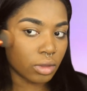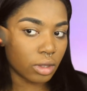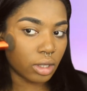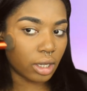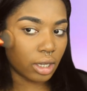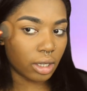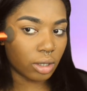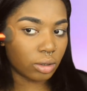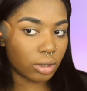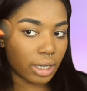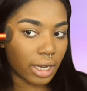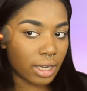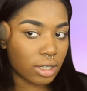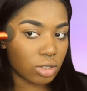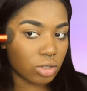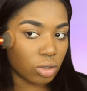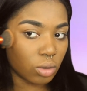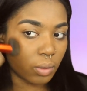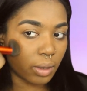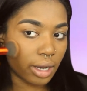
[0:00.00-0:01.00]
yeah, it'll
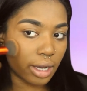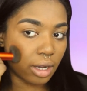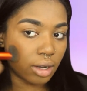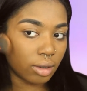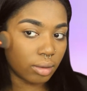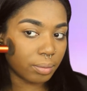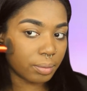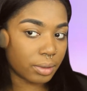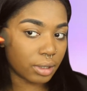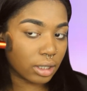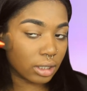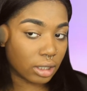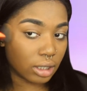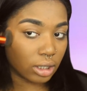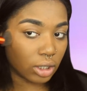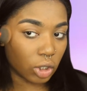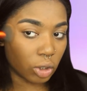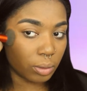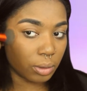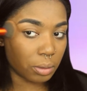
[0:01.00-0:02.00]
last you a while because a
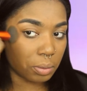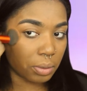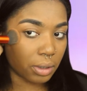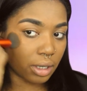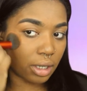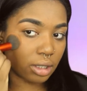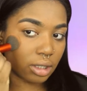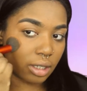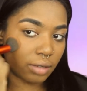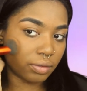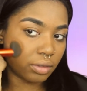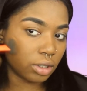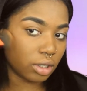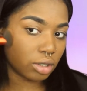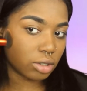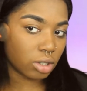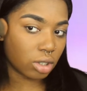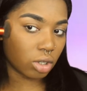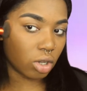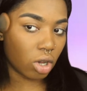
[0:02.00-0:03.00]
little bit of product definitely
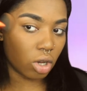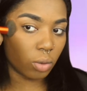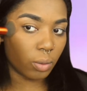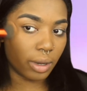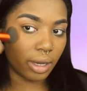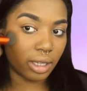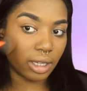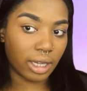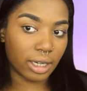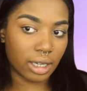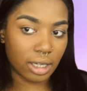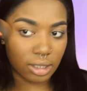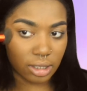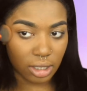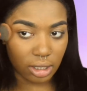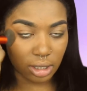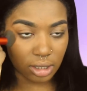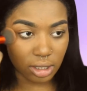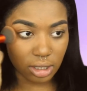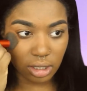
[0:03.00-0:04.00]
goes a long way. Like I
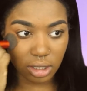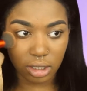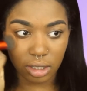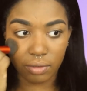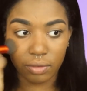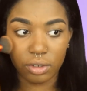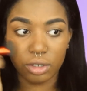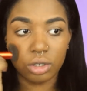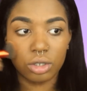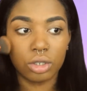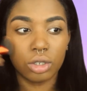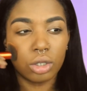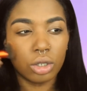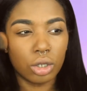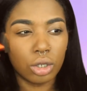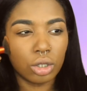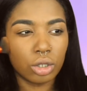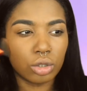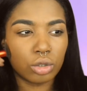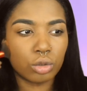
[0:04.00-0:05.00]
said, this isn't even
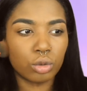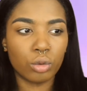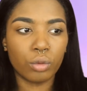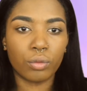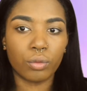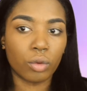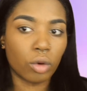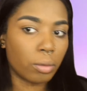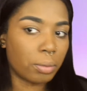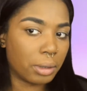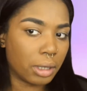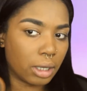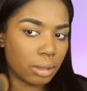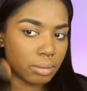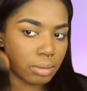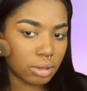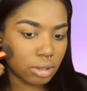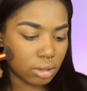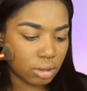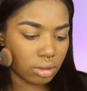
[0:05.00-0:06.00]
2 full
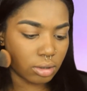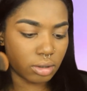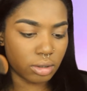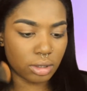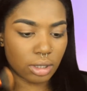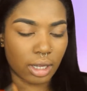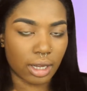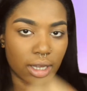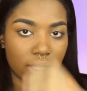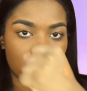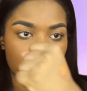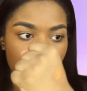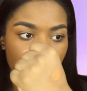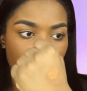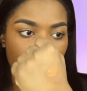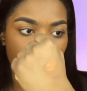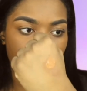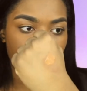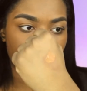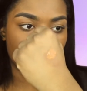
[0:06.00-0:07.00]
pumps. Like I still
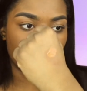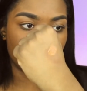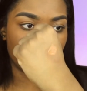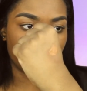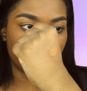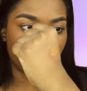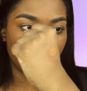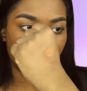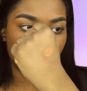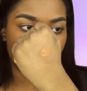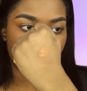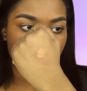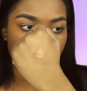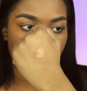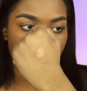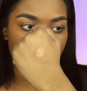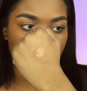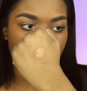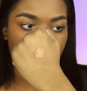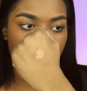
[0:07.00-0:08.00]
have some left over in my
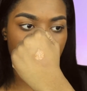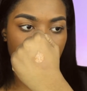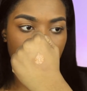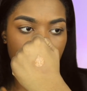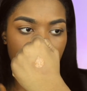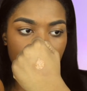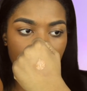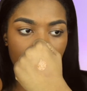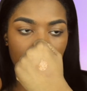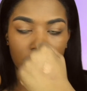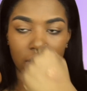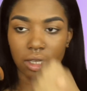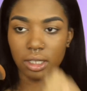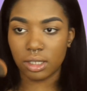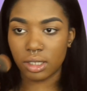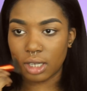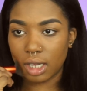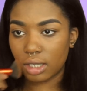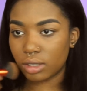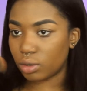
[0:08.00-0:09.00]
hand.
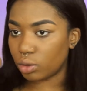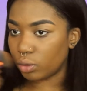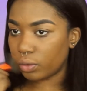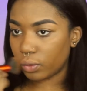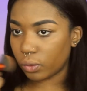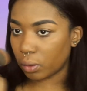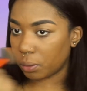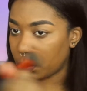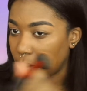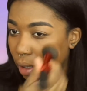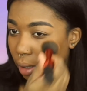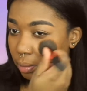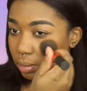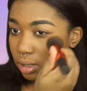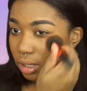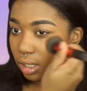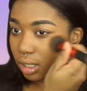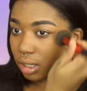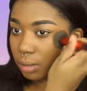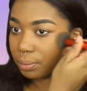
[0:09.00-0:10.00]
It's not 2 full
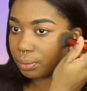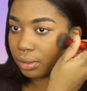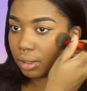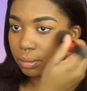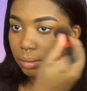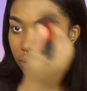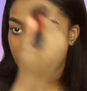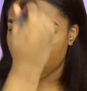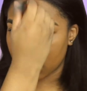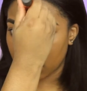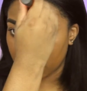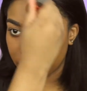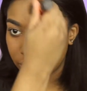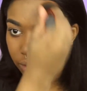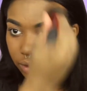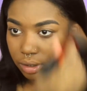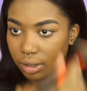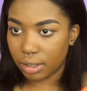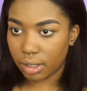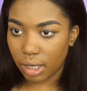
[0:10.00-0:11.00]
pumps and it pretty much
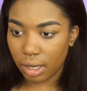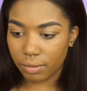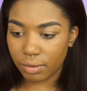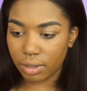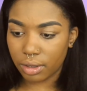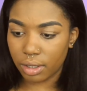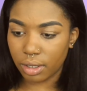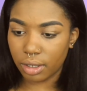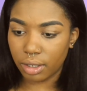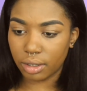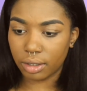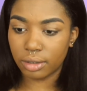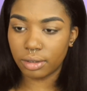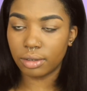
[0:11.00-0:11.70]
covered everything.